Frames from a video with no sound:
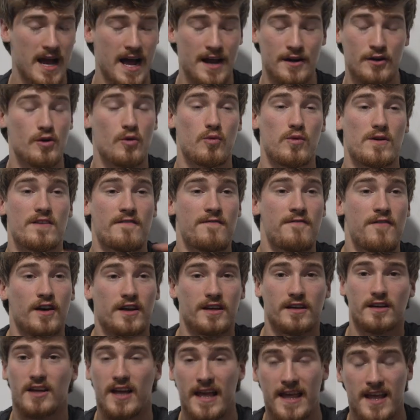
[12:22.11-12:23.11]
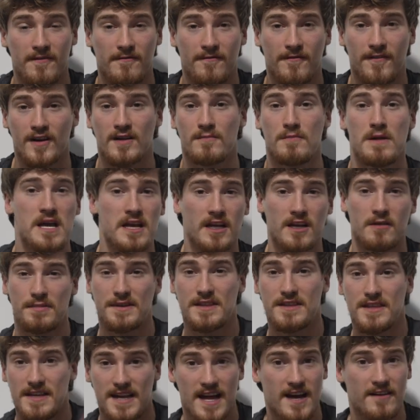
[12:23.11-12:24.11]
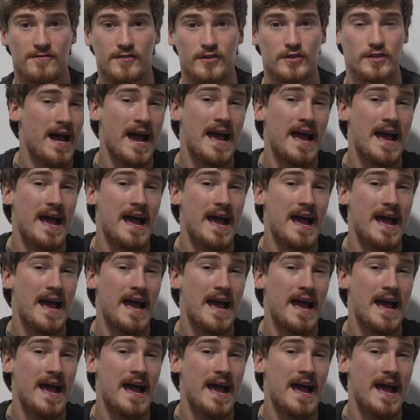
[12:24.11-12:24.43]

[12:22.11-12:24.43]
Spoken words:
I don't know where the fuck it came from. It could be the devil.